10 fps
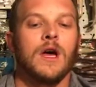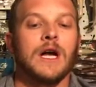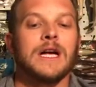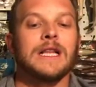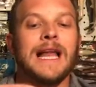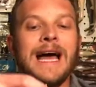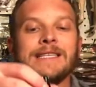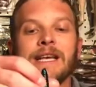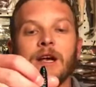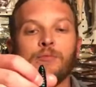
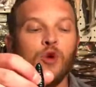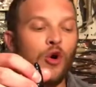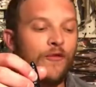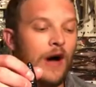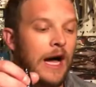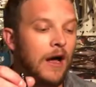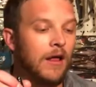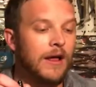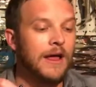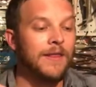classic profile
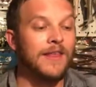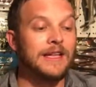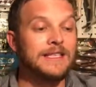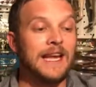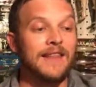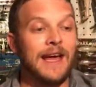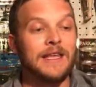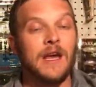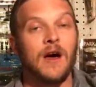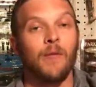than say that
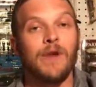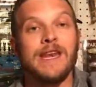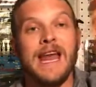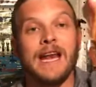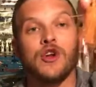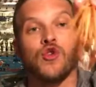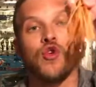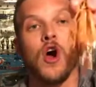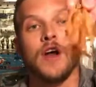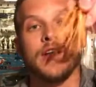Yum Ned
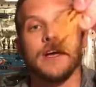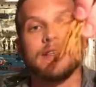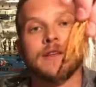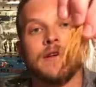Craw does.